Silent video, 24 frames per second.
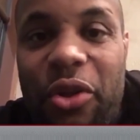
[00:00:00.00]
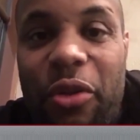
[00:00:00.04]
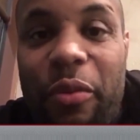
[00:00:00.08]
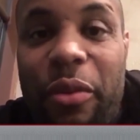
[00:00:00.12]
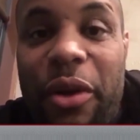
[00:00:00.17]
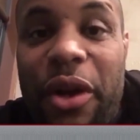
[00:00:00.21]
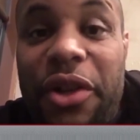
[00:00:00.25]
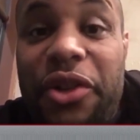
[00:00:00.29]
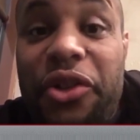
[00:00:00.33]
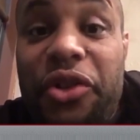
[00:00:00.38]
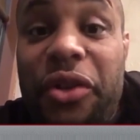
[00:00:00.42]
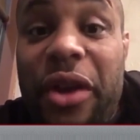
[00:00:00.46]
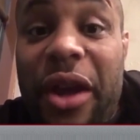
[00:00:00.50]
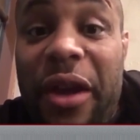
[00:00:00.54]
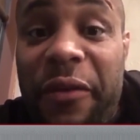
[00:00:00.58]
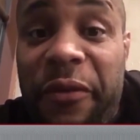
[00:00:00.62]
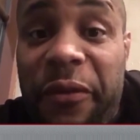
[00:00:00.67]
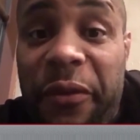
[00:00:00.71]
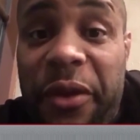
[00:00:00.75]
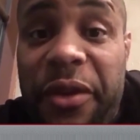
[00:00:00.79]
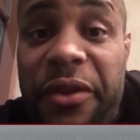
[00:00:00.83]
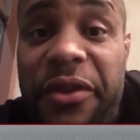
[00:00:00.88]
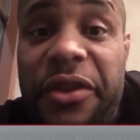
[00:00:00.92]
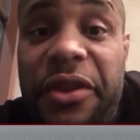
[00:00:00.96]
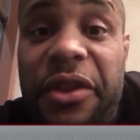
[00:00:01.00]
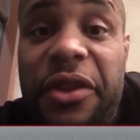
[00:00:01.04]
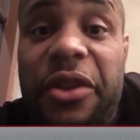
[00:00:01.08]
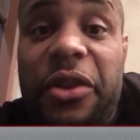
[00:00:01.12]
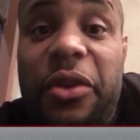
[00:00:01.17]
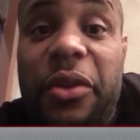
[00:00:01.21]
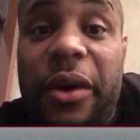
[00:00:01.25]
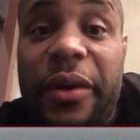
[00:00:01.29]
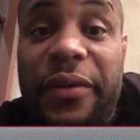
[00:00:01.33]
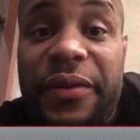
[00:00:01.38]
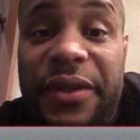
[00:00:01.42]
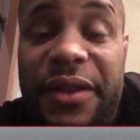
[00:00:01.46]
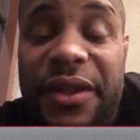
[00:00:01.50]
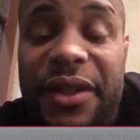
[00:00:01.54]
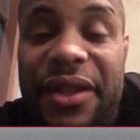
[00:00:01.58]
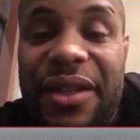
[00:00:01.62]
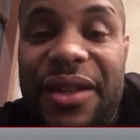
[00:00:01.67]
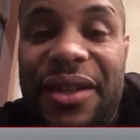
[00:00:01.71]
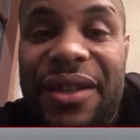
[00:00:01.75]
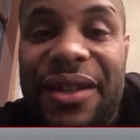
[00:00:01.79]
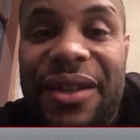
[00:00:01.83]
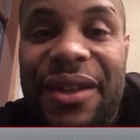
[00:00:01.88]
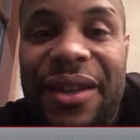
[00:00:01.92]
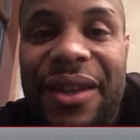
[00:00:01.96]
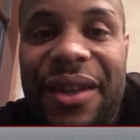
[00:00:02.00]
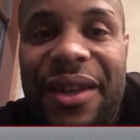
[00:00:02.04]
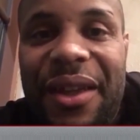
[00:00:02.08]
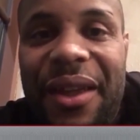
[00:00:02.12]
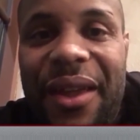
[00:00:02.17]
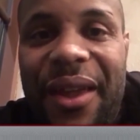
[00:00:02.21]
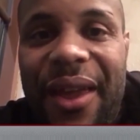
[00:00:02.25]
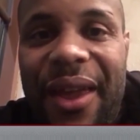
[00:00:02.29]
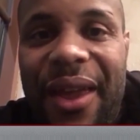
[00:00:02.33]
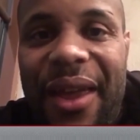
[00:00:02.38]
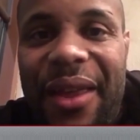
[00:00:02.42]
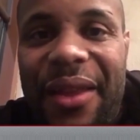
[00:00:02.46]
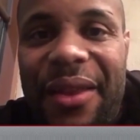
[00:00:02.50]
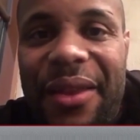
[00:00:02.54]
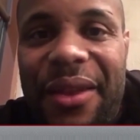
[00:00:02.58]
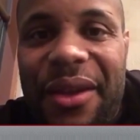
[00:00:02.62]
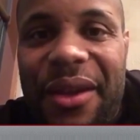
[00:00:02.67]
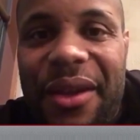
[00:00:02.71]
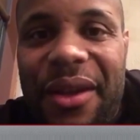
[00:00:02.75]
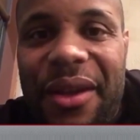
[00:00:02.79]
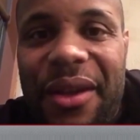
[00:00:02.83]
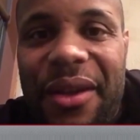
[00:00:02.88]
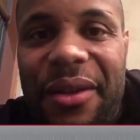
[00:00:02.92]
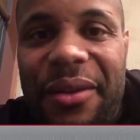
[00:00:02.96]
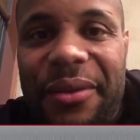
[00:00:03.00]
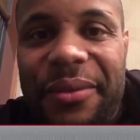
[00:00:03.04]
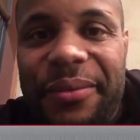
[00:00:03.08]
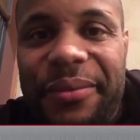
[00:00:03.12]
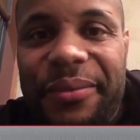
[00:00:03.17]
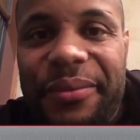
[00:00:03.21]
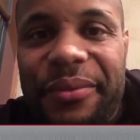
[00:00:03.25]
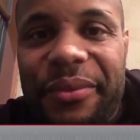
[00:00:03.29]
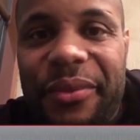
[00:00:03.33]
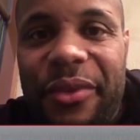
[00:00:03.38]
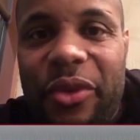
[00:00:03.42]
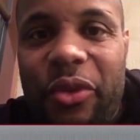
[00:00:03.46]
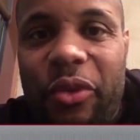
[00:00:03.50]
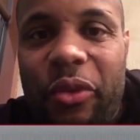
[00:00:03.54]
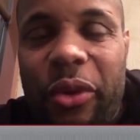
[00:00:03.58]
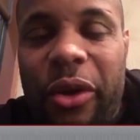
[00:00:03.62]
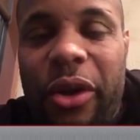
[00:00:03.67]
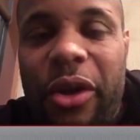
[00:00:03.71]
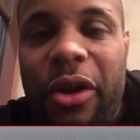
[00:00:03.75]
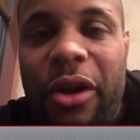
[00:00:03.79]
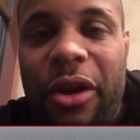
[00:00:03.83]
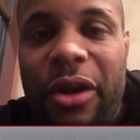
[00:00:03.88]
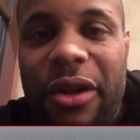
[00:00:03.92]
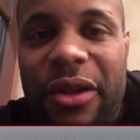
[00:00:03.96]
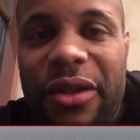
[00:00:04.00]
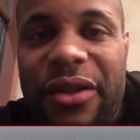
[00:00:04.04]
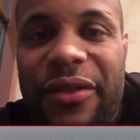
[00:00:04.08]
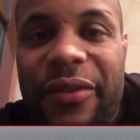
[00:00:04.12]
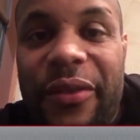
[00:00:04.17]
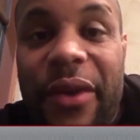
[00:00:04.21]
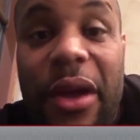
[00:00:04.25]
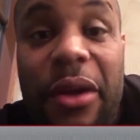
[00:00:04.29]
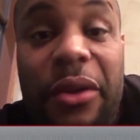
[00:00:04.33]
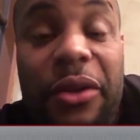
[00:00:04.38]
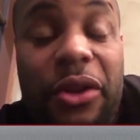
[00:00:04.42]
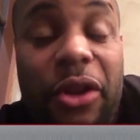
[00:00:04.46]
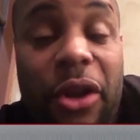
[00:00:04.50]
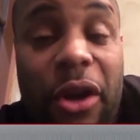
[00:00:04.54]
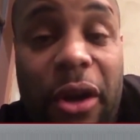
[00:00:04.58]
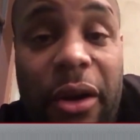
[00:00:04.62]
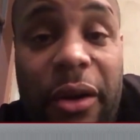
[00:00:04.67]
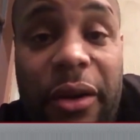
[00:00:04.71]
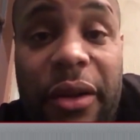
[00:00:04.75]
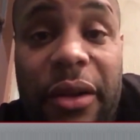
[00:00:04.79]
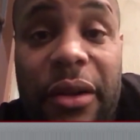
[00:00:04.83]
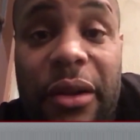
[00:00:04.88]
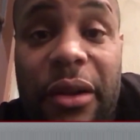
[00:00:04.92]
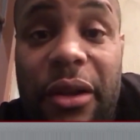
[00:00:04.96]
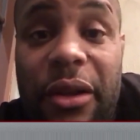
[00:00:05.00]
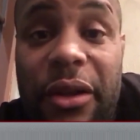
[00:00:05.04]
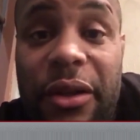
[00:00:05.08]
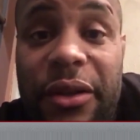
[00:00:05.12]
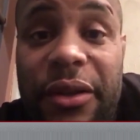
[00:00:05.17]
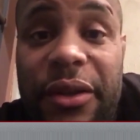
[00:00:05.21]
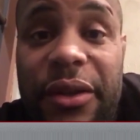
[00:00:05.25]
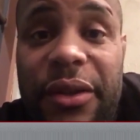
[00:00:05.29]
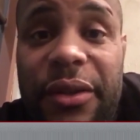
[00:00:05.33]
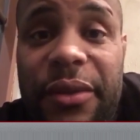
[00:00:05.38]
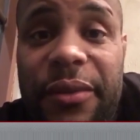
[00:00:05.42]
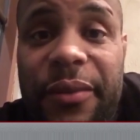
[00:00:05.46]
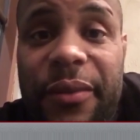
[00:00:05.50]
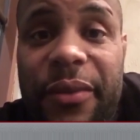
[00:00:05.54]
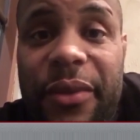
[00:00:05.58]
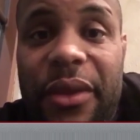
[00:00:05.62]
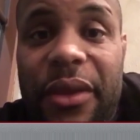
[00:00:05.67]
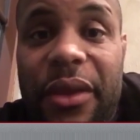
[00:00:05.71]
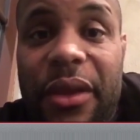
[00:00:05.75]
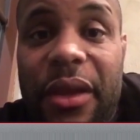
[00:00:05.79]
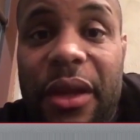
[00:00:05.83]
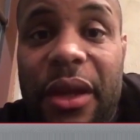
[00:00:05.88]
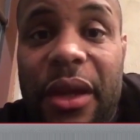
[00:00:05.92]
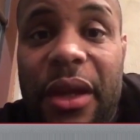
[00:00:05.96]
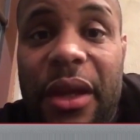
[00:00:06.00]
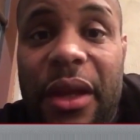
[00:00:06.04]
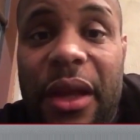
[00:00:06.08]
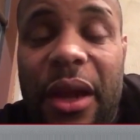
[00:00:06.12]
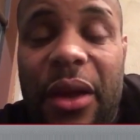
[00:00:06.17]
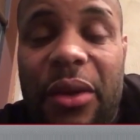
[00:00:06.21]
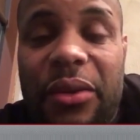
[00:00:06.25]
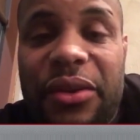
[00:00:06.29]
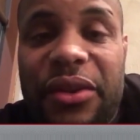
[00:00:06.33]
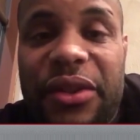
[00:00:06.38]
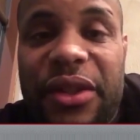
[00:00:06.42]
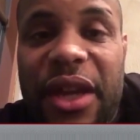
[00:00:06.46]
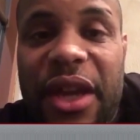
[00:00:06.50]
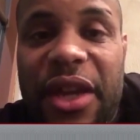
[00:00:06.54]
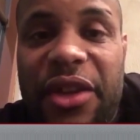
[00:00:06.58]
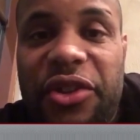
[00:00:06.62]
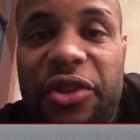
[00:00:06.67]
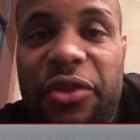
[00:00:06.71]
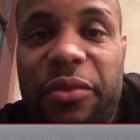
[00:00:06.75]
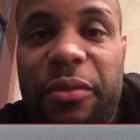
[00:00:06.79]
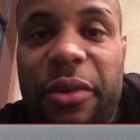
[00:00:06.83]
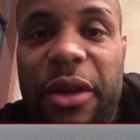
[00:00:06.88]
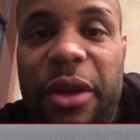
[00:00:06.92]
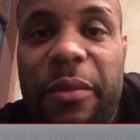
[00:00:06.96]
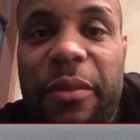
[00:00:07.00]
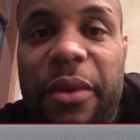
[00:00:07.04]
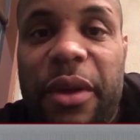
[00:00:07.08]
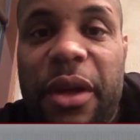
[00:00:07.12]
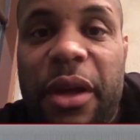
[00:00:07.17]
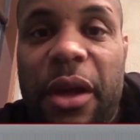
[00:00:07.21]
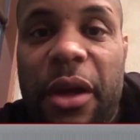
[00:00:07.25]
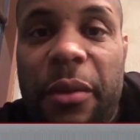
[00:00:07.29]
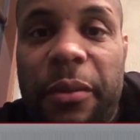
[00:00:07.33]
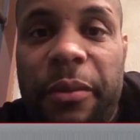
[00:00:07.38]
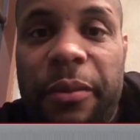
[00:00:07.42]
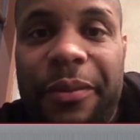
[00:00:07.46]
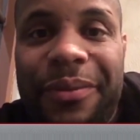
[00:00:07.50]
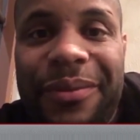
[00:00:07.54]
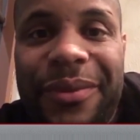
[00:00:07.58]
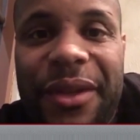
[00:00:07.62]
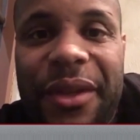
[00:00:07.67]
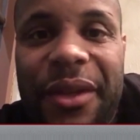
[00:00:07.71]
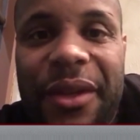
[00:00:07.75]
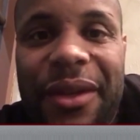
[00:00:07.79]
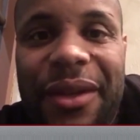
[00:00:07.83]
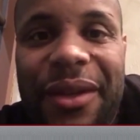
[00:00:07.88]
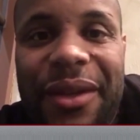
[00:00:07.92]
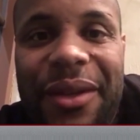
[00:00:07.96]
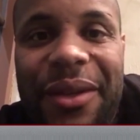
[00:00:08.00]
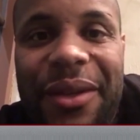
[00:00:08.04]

want you to know, Bud, you got friends in the UFC. And uh, regardless of how dark it looks and how sad you may become,